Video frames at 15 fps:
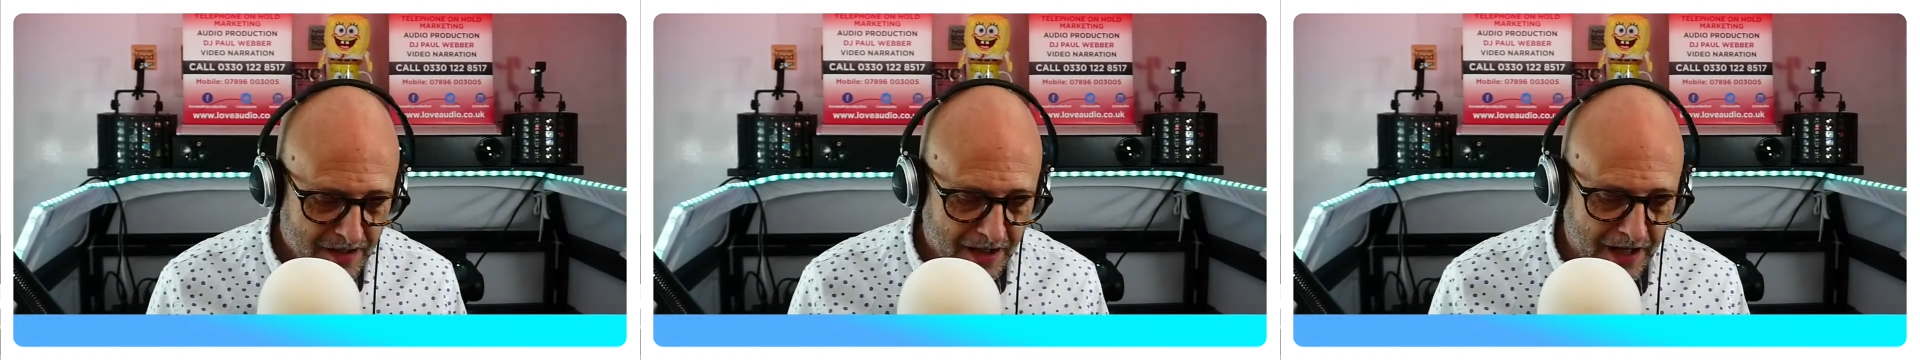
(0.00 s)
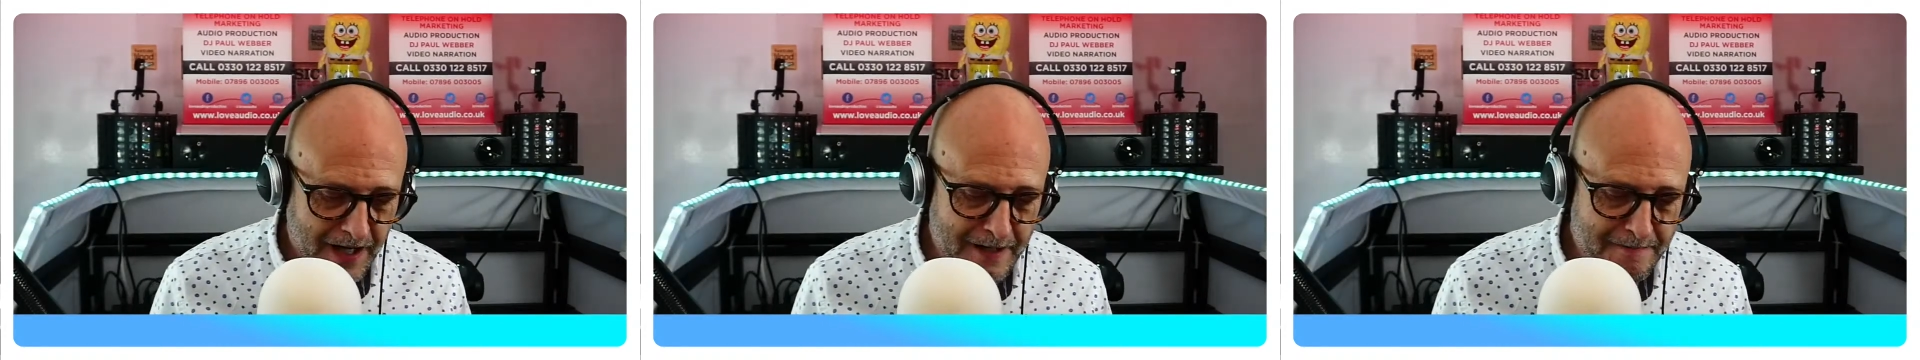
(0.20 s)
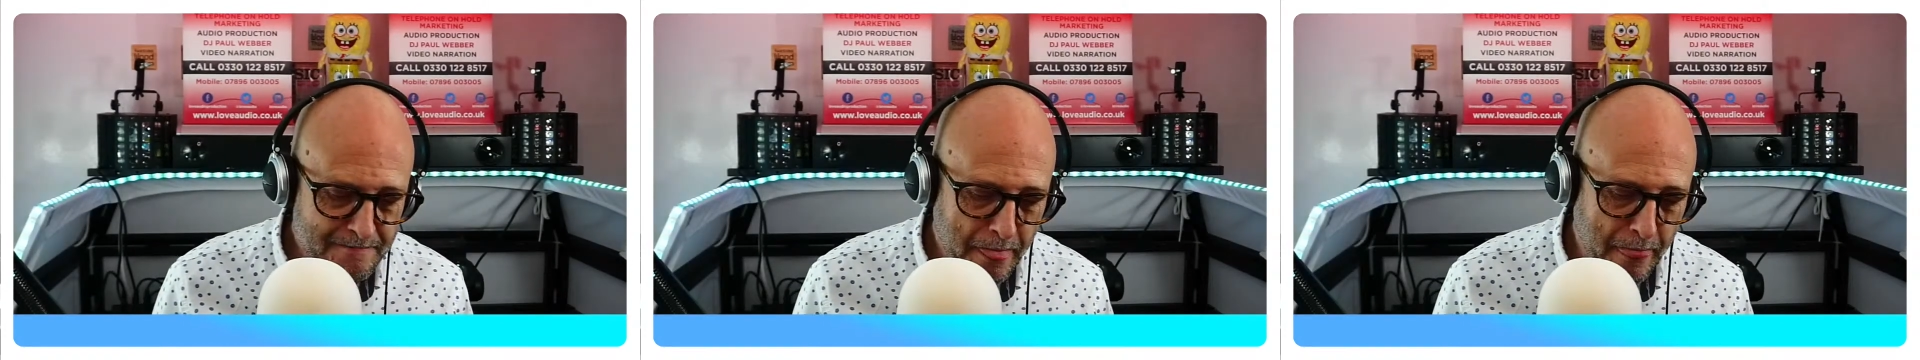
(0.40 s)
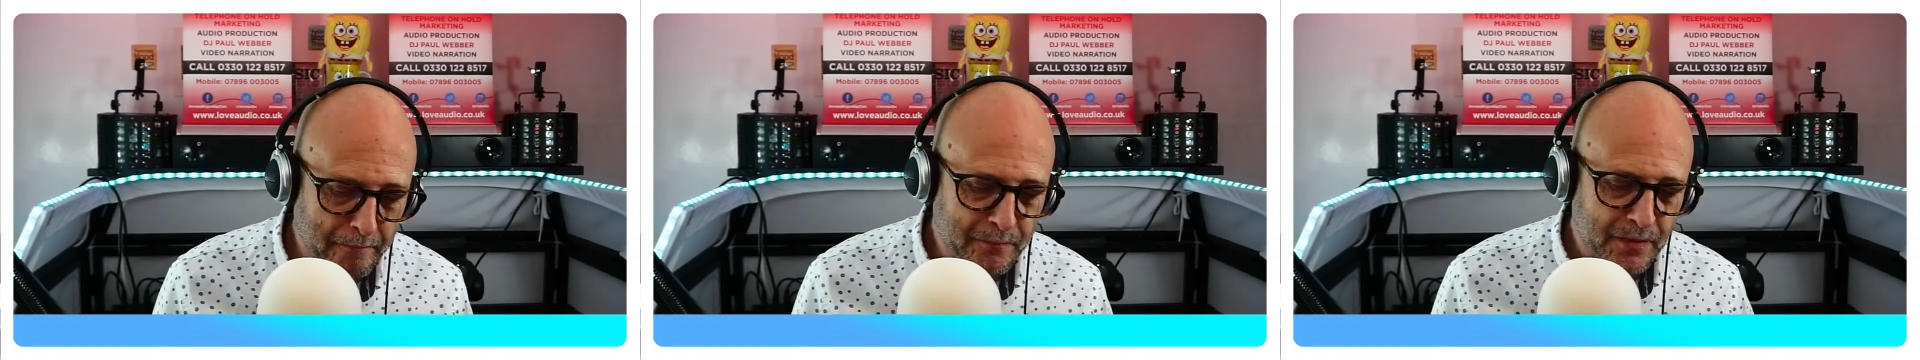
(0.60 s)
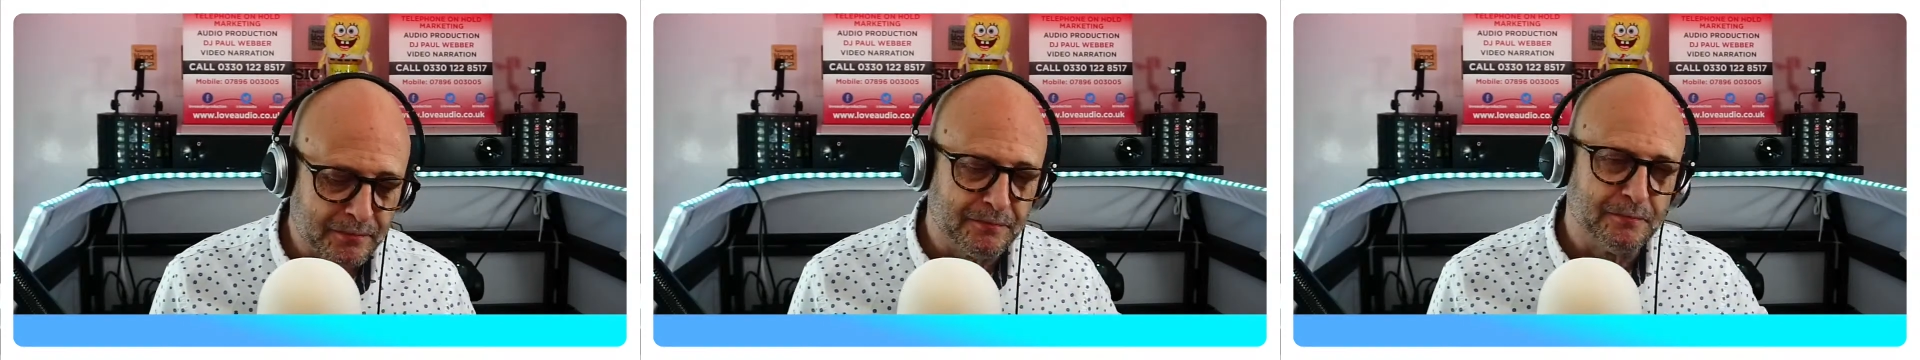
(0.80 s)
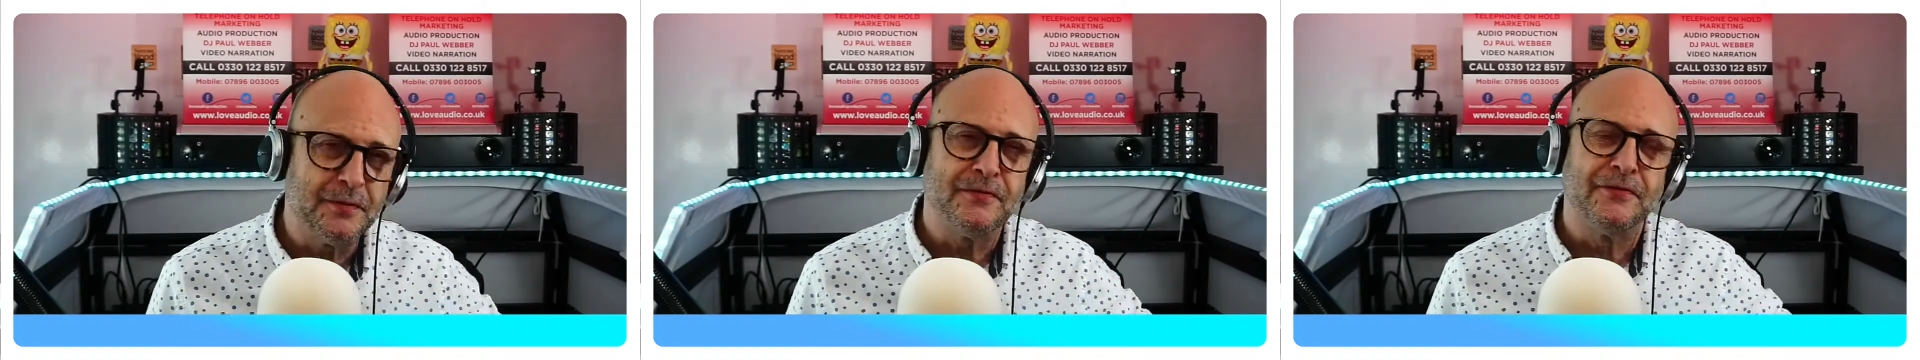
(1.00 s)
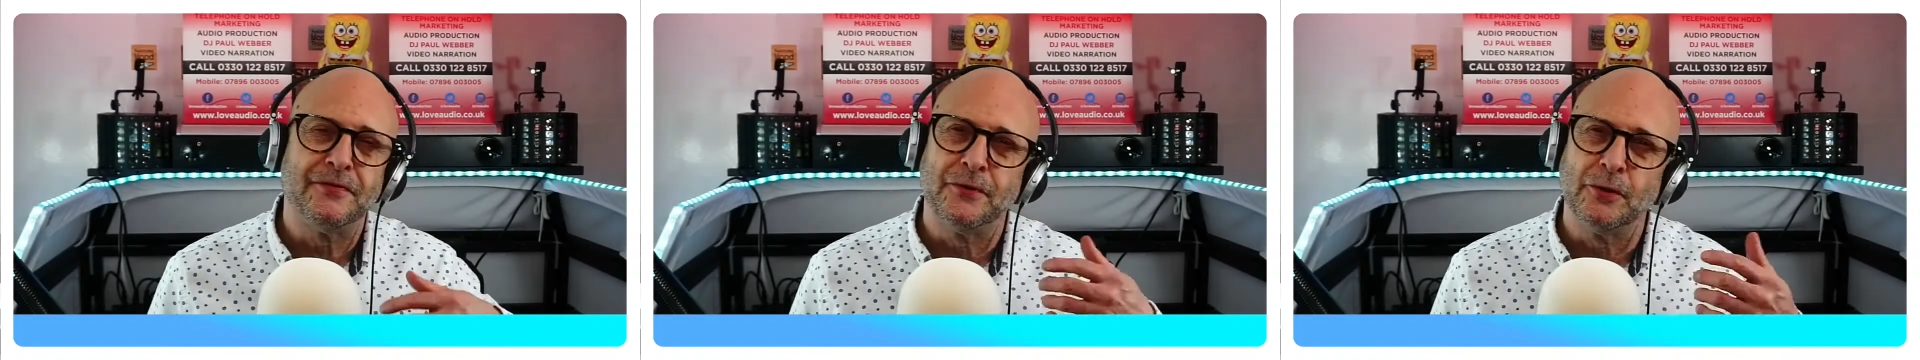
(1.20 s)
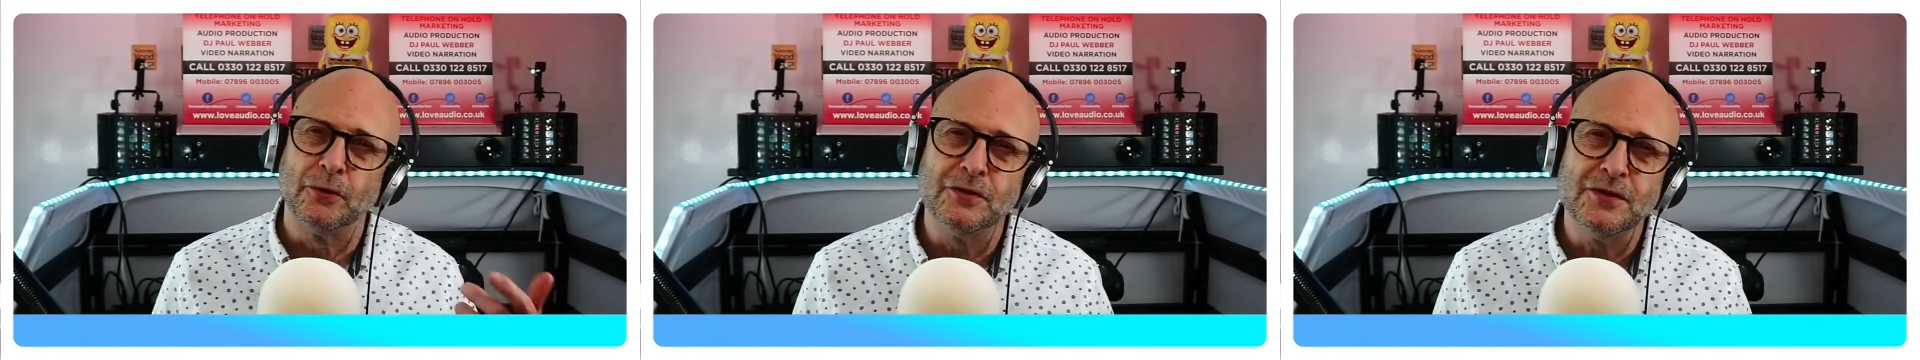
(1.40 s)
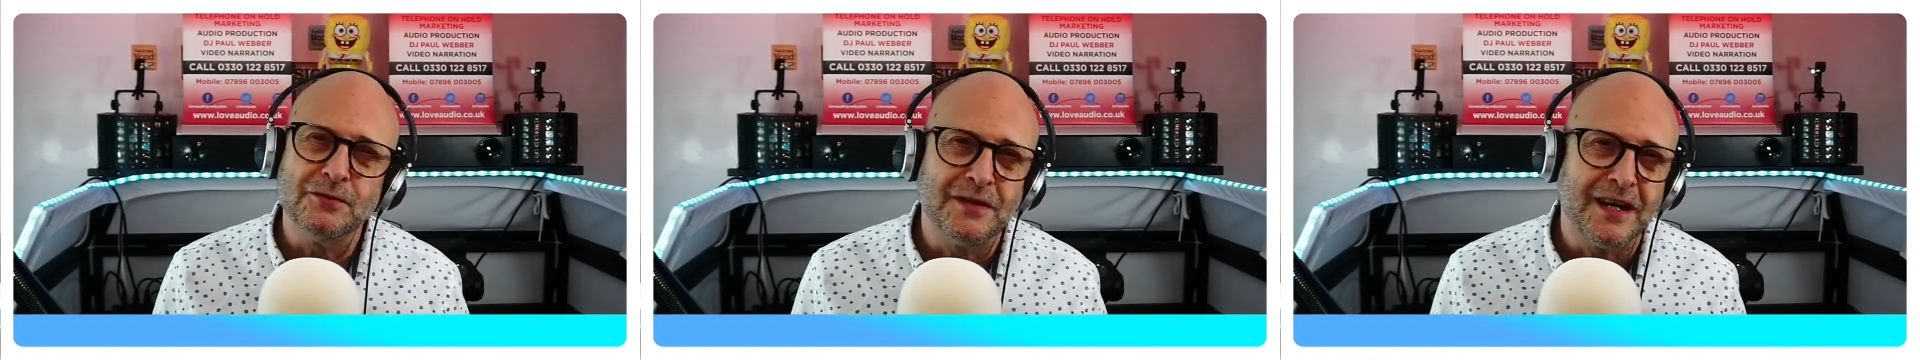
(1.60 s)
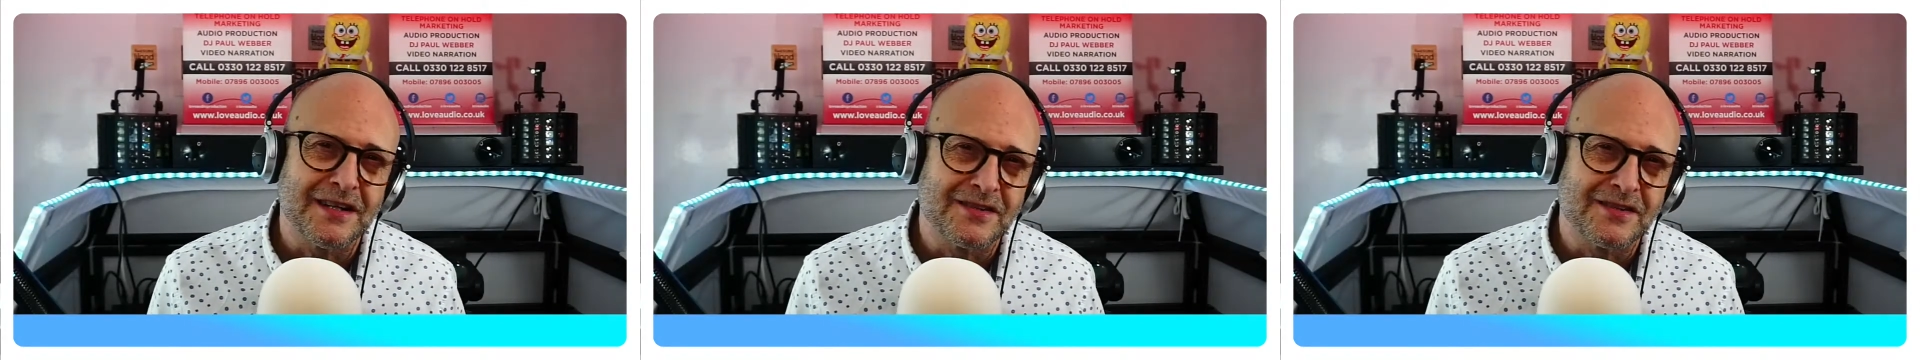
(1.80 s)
But before you get